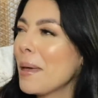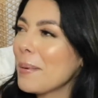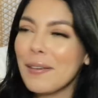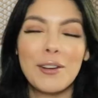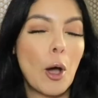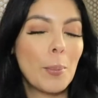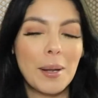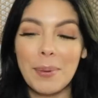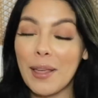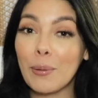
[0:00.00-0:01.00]
maybe even open
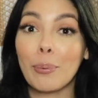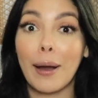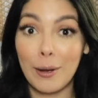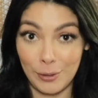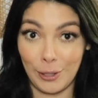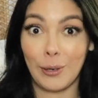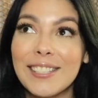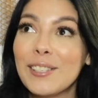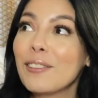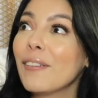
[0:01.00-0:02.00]
up another browser
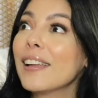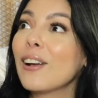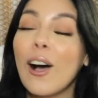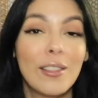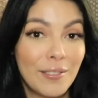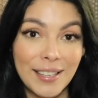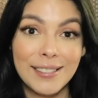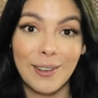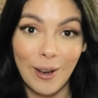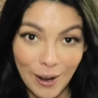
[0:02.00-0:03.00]
because you can find all of
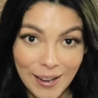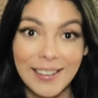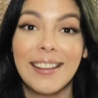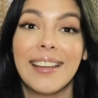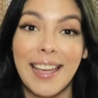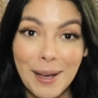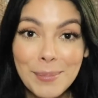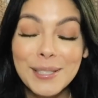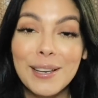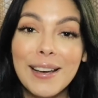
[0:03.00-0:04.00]
this on
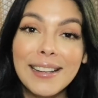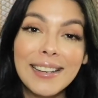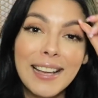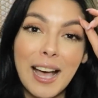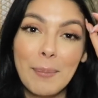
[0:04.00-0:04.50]
Amazon.